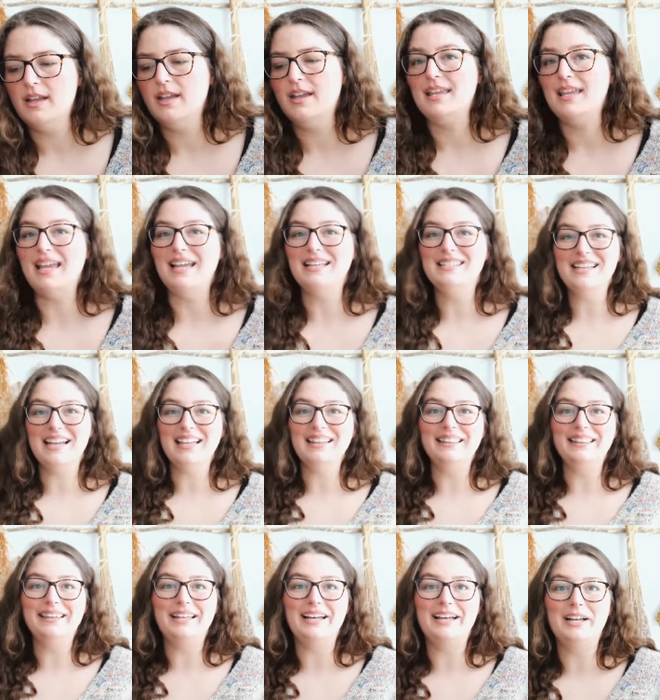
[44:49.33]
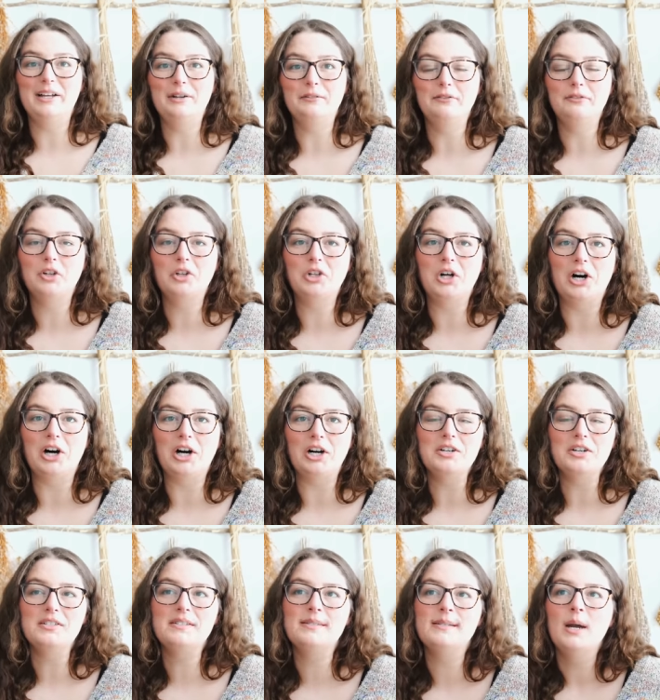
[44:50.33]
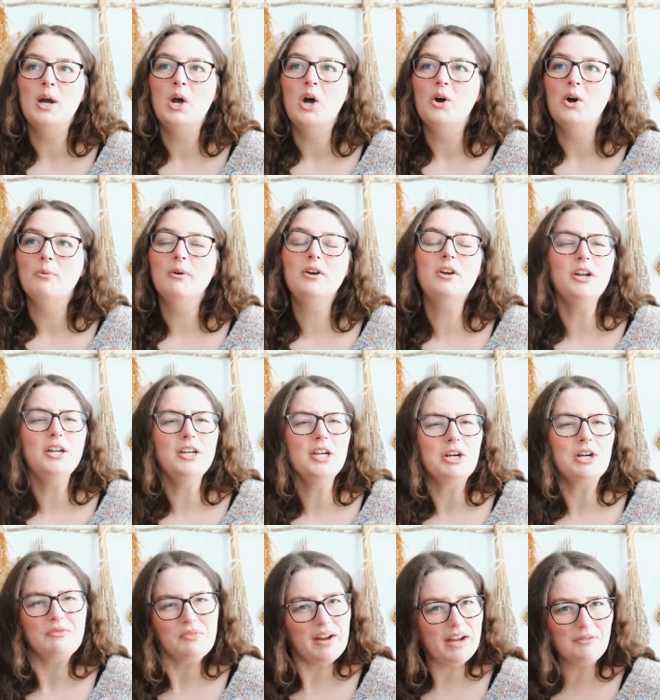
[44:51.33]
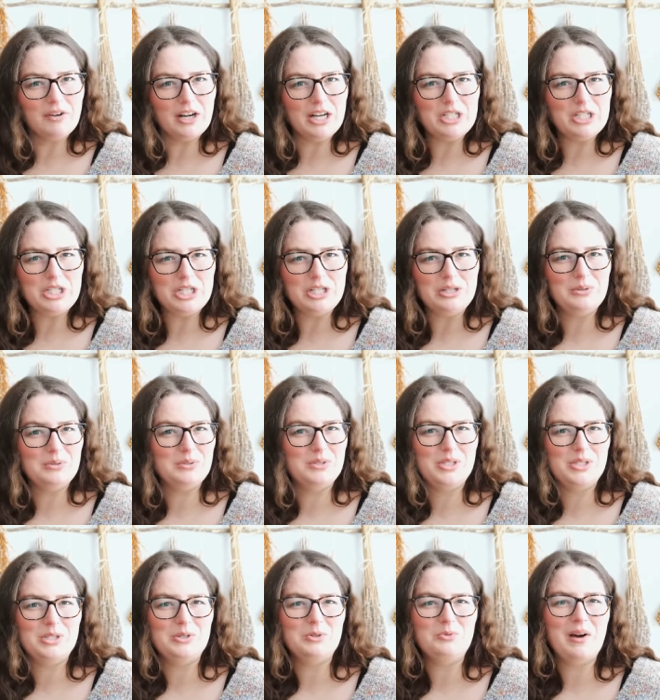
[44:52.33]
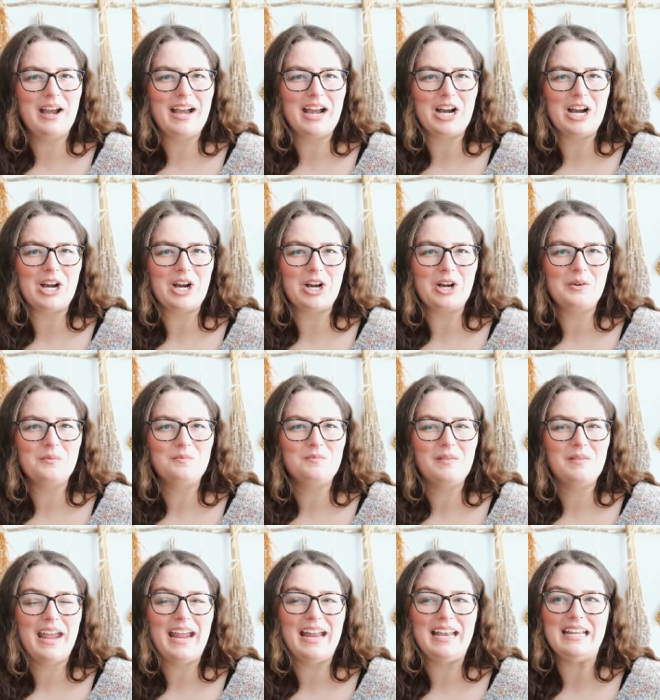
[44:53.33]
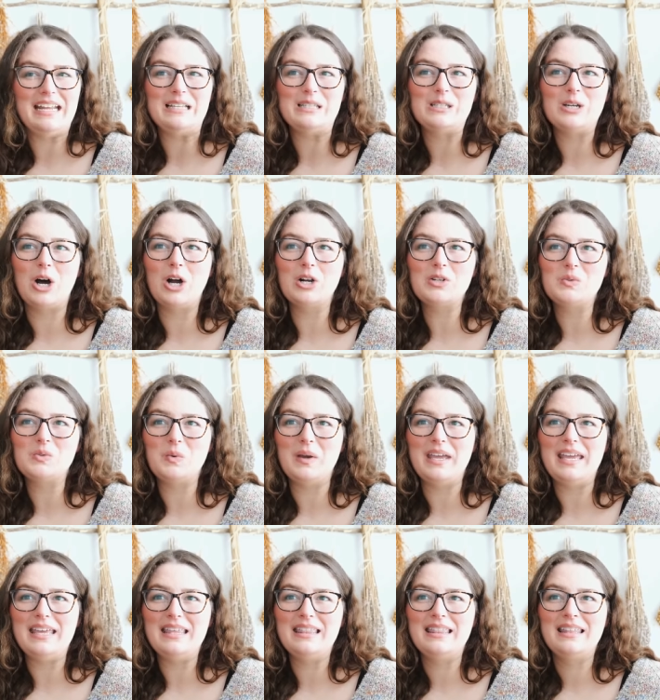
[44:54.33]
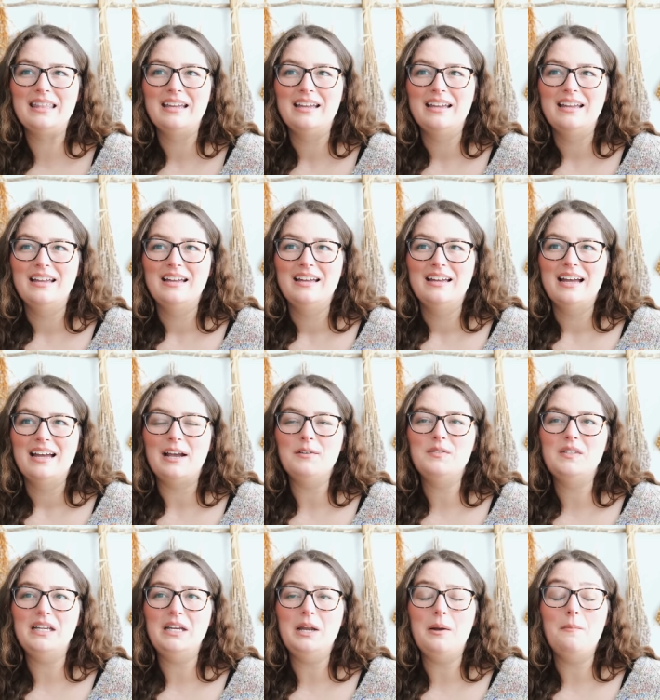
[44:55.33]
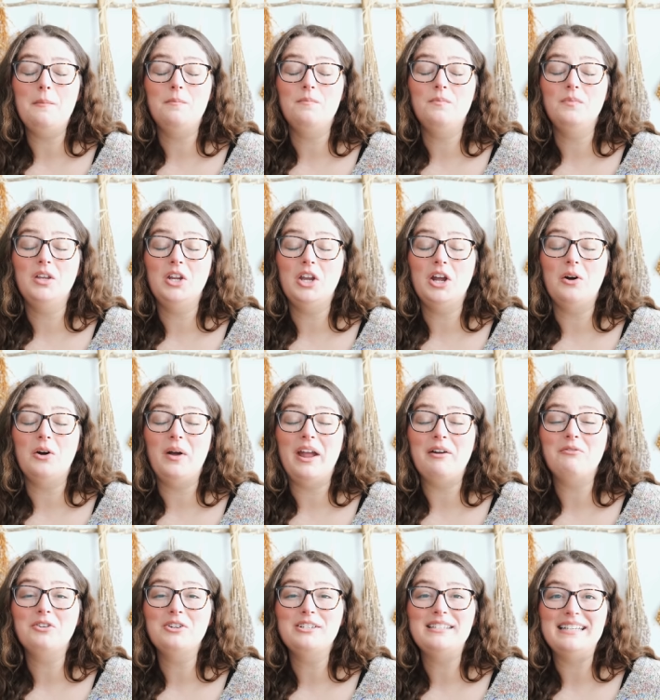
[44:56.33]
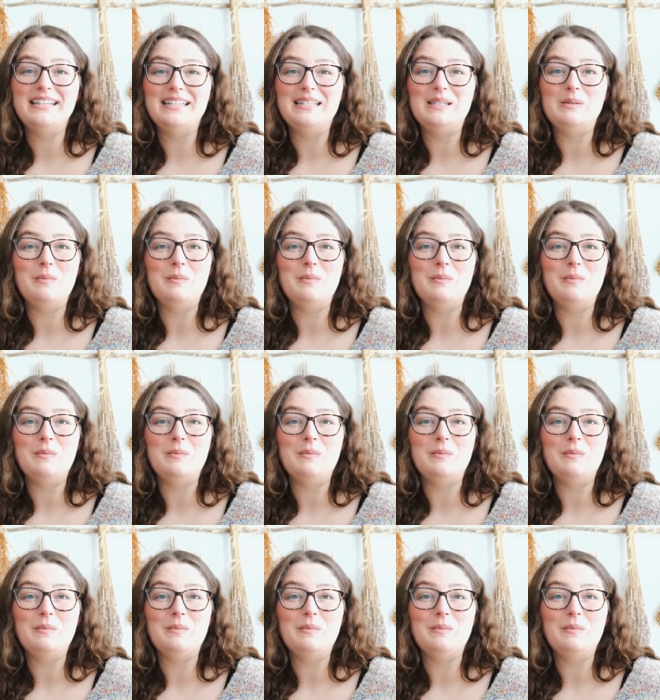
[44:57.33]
yes, I love clogs. What are your favorite shoes to wear hand knit socks with? I've seen a, you know, ever since